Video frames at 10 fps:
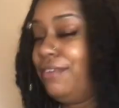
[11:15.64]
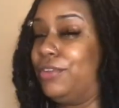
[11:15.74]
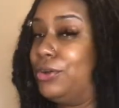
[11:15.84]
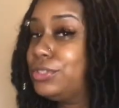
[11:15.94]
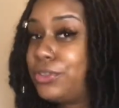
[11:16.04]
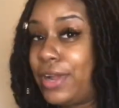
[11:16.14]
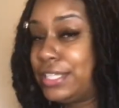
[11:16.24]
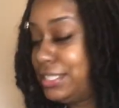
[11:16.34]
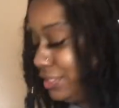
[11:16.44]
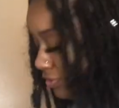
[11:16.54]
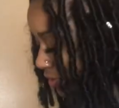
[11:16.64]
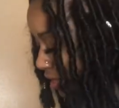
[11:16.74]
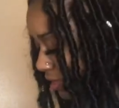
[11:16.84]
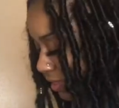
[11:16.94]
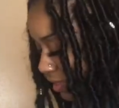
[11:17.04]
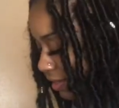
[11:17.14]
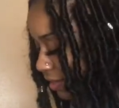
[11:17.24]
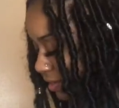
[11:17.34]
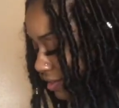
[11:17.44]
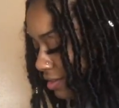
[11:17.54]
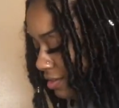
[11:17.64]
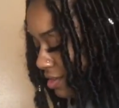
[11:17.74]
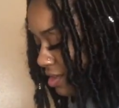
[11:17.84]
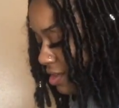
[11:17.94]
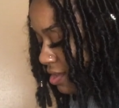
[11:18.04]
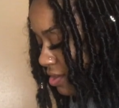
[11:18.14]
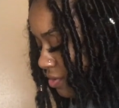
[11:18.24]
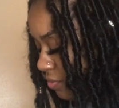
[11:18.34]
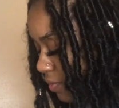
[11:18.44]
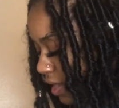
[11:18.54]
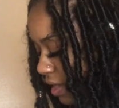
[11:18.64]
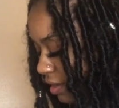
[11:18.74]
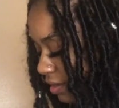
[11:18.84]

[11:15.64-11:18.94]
no scratches or nothing when I